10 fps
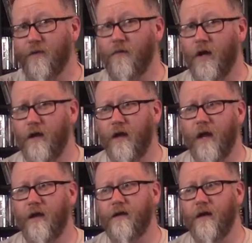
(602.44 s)
and a,
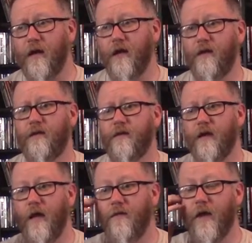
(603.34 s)
and and
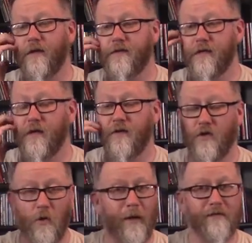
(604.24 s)
and and that uh,
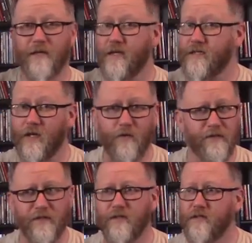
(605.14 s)
the No Man's Land
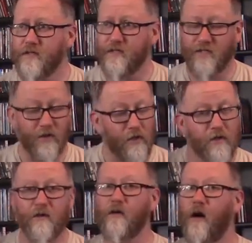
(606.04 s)
sequence is
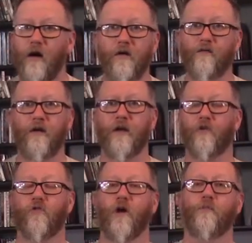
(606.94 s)
still uh,
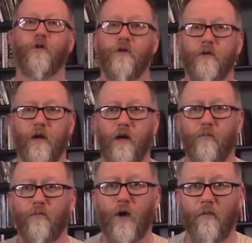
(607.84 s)
incredible
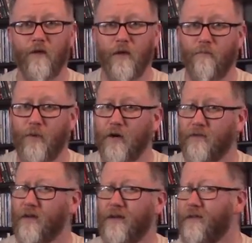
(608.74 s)
and probably better
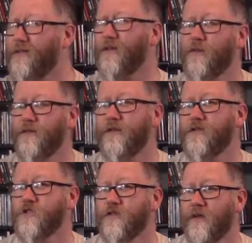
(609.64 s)
than any sequence
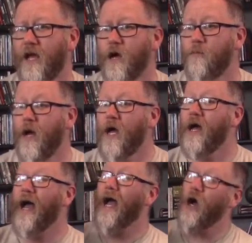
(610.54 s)
in Shazam.
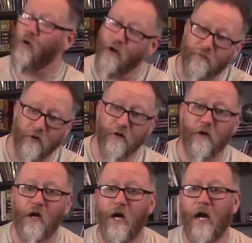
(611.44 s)

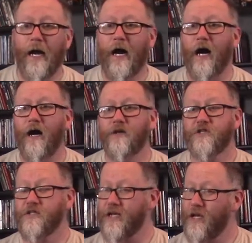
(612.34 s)
However, uh,
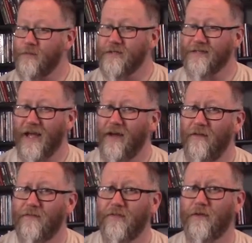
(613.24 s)
Shazam doesn't
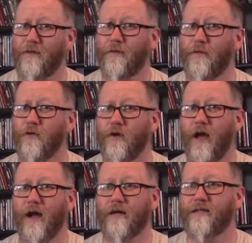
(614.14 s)
have the third
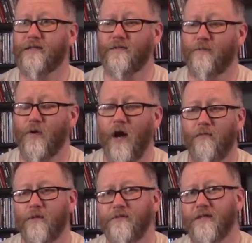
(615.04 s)
act
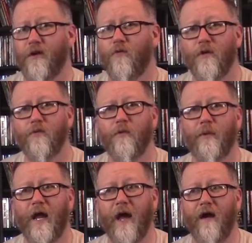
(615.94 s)
problems that Wonder
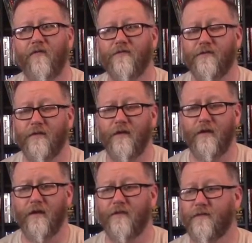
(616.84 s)
Woman has.
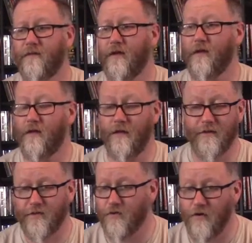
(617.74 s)
It's
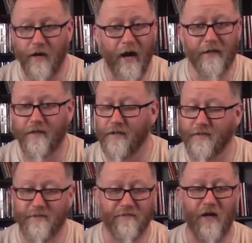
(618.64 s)
it's third act and
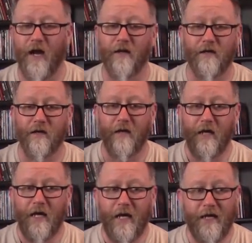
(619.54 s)
its finale
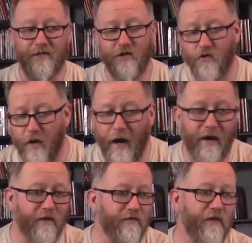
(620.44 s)
is
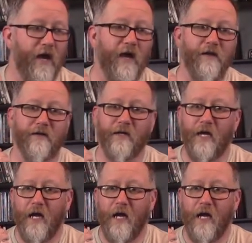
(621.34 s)
creative and